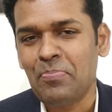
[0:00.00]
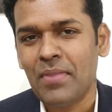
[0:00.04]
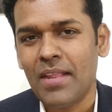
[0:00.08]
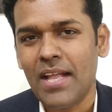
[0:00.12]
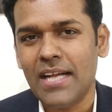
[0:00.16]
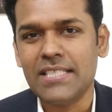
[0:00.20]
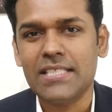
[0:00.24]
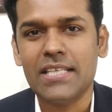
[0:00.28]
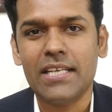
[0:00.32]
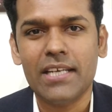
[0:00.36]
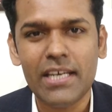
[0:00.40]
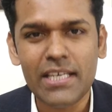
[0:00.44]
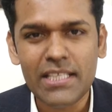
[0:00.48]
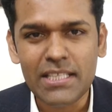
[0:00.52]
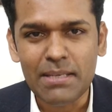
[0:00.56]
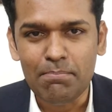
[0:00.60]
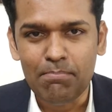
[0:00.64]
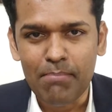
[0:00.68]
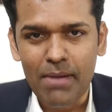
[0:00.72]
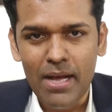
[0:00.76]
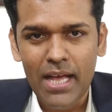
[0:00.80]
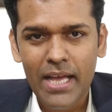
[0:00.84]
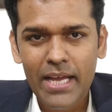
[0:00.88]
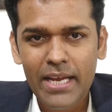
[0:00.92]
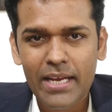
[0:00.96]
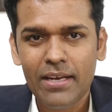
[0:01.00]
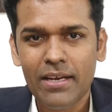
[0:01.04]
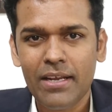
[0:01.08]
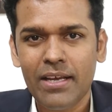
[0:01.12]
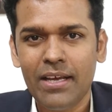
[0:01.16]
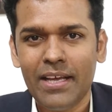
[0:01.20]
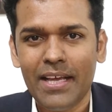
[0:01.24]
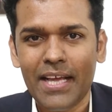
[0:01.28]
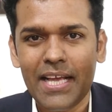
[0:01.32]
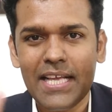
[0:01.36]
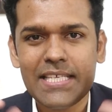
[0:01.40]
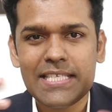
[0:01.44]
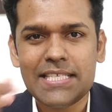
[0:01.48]
Suddenly the mind
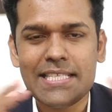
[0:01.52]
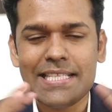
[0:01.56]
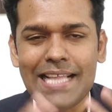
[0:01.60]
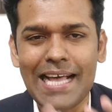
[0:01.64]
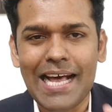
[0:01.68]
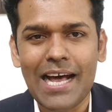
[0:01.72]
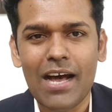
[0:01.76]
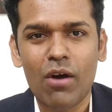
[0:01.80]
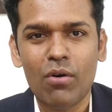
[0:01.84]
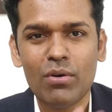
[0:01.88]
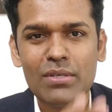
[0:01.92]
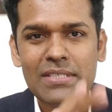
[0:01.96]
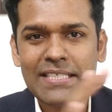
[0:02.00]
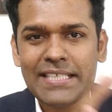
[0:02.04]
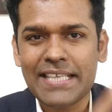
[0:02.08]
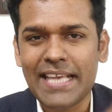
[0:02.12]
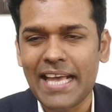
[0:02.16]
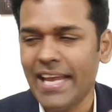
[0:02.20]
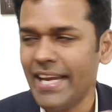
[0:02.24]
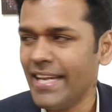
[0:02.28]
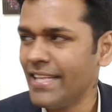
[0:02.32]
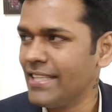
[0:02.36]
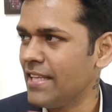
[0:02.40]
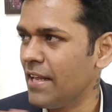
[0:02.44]
is now scanning